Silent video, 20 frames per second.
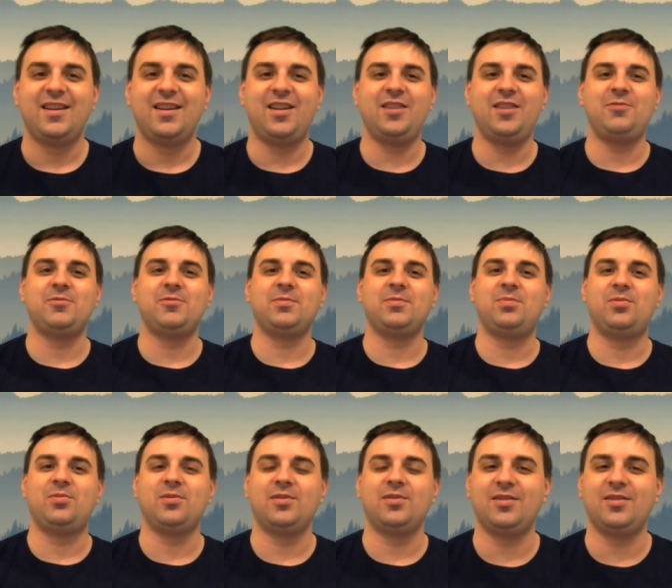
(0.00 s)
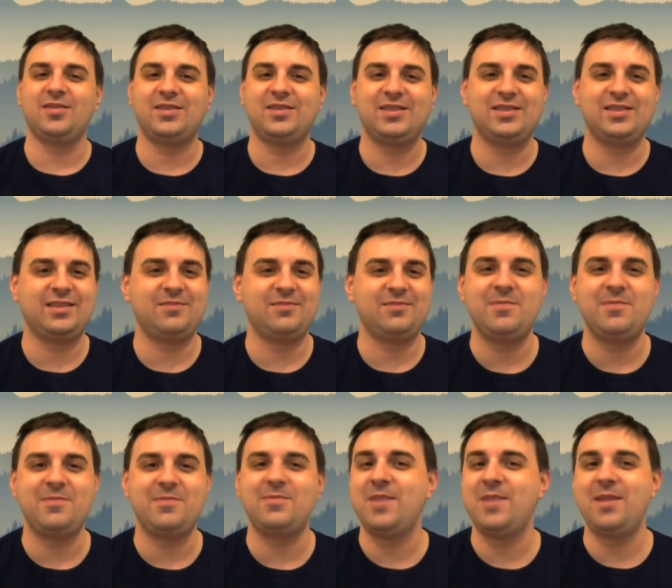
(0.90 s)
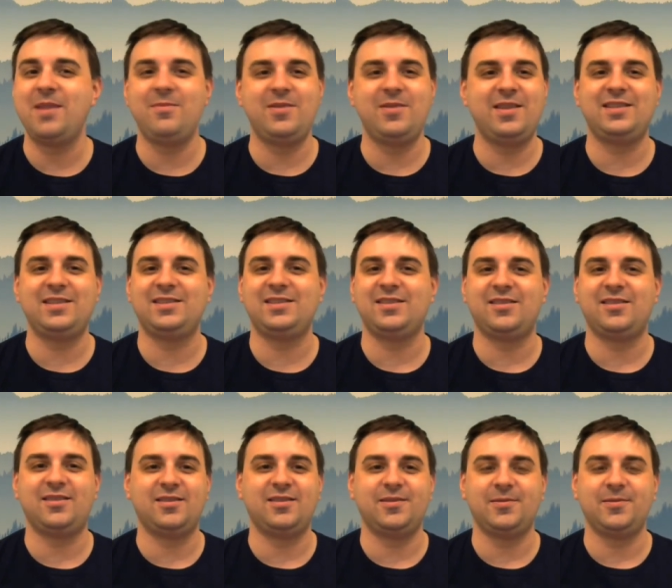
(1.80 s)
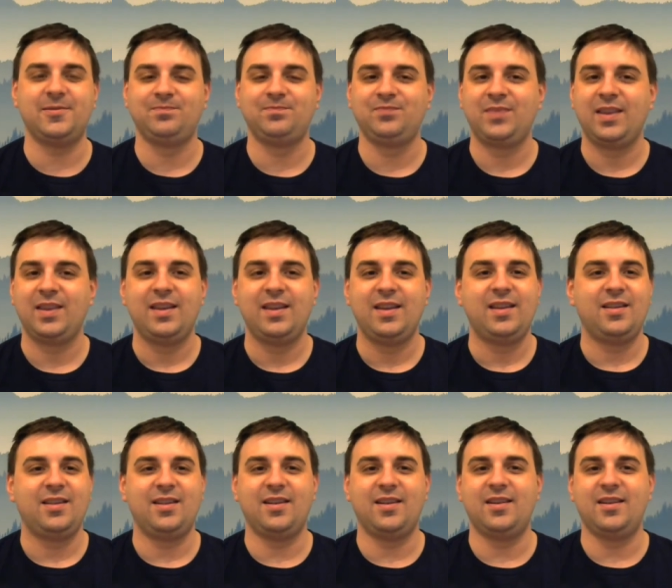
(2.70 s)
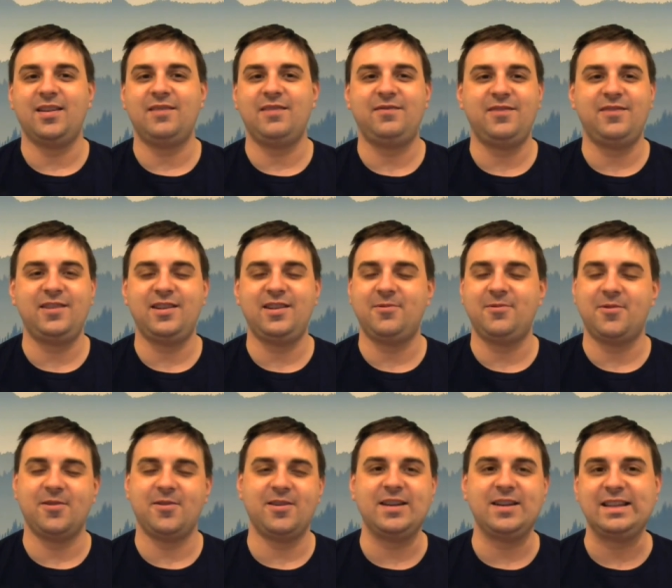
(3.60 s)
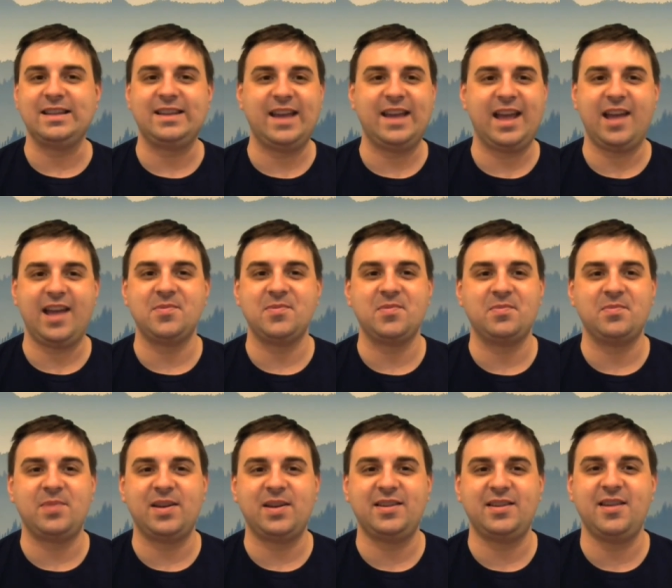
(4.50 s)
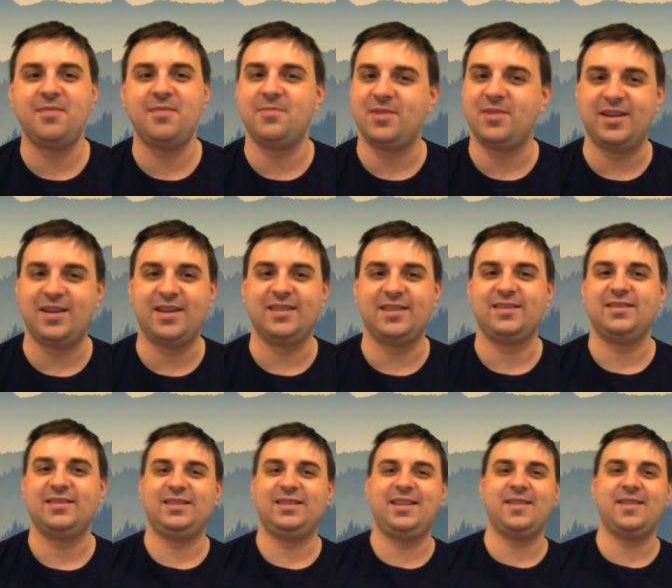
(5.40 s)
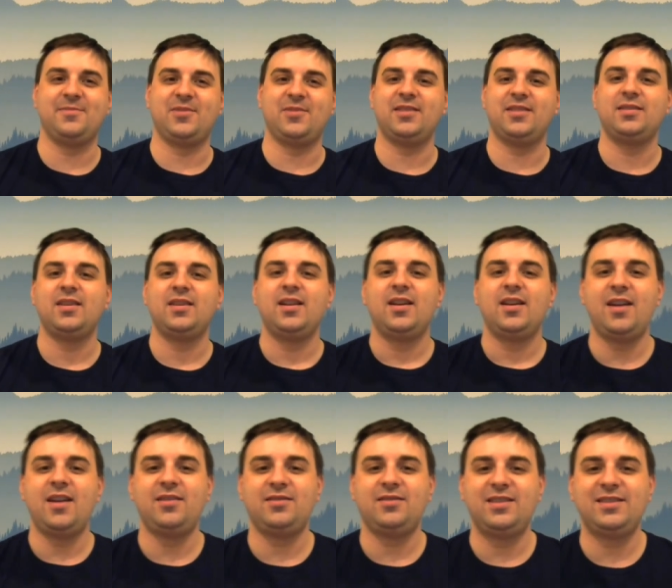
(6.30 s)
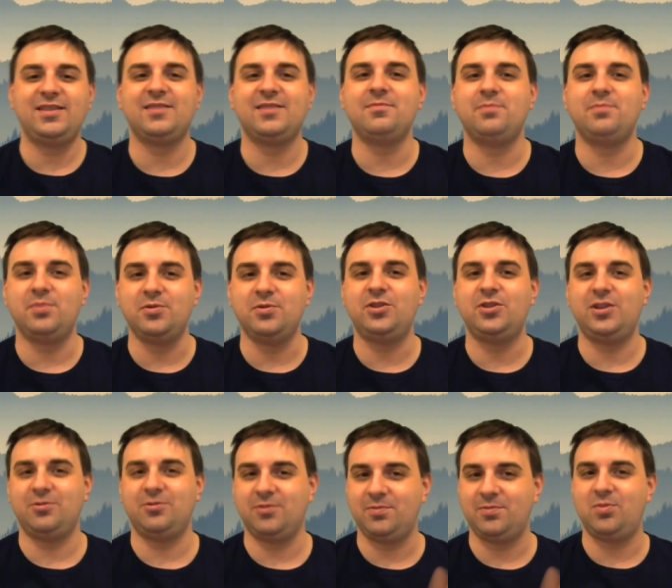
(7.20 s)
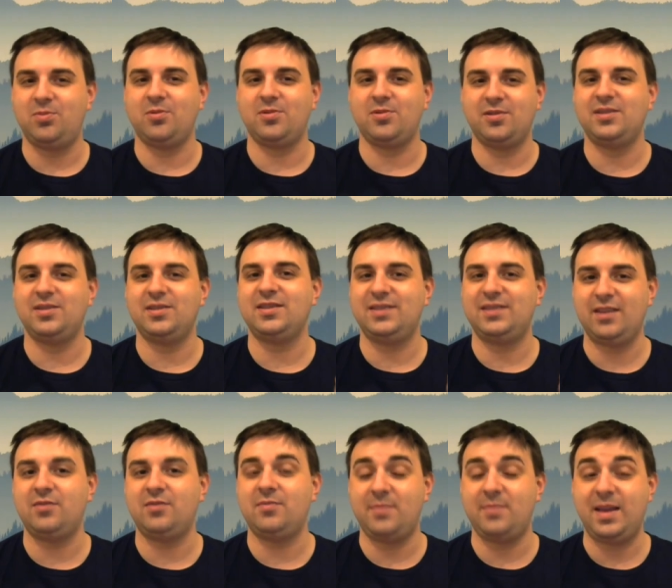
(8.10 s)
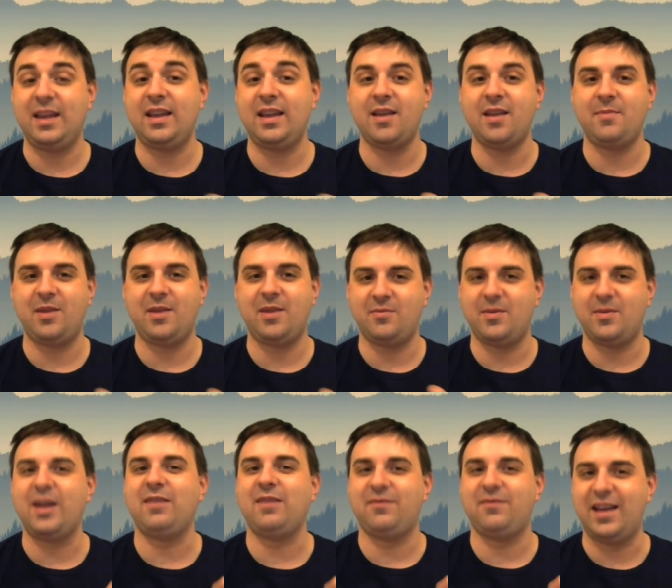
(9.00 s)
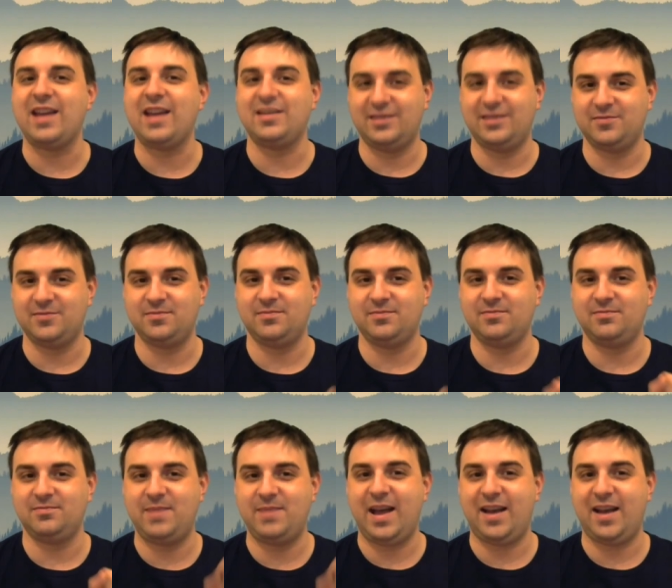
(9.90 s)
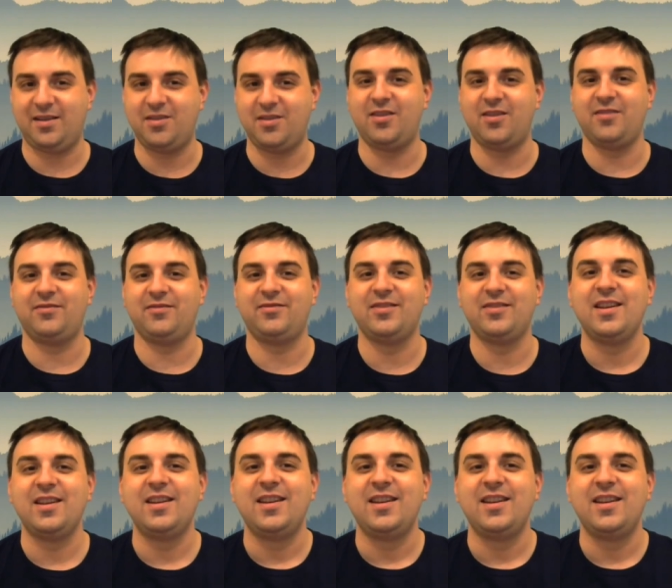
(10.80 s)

Hollywood Reporters, maybe maybe they saw uh, Infinity War and Endgame, but come on, come on. I don't need some bougie reporter to tell me about my fandom. Back off.